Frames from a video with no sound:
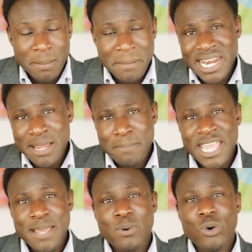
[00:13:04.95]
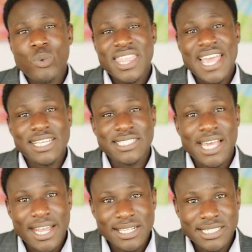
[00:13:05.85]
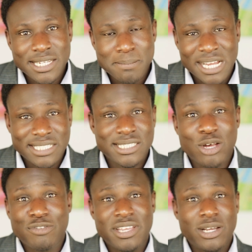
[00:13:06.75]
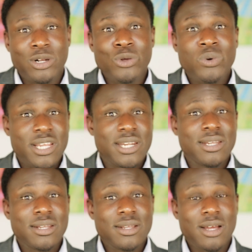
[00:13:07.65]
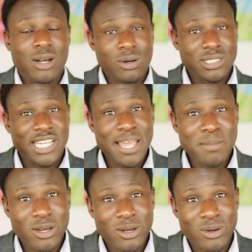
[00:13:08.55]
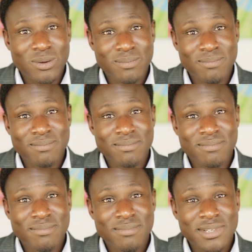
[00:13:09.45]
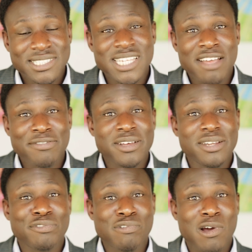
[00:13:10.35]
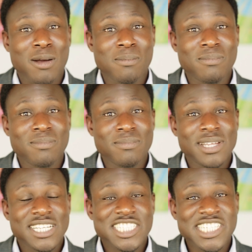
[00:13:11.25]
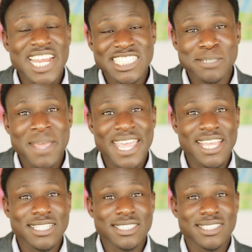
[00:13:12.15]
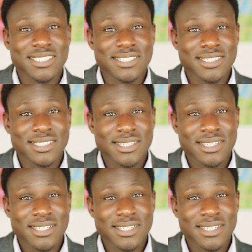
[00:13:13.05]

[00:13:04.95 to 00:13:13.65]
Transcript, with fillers: Many people with anxiety, myself included, a long time ago, suffered from chest pains.